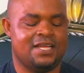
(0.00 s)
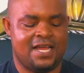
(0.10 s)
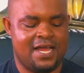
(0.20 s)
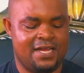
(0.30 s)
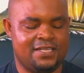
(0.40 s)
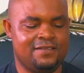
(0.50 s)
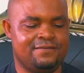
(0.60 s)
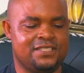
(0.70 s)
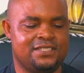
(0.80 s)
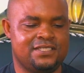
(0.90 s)
And if
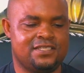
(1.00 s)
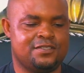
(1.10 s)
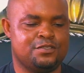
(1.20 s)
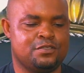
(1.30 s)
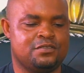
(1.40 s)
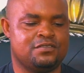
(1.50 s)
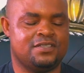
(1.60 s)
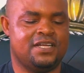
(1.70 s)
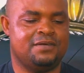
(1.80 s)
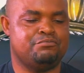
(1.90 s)
the sea turtle
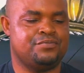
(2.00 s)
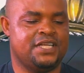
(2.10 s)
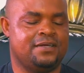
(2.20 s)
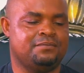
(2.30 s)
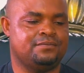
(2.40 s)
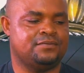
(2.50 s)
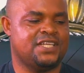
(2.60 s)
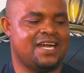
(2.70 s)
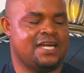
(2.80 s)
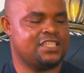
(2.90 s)

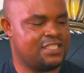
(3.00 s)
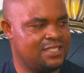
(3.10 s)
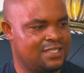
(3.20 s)
hatched,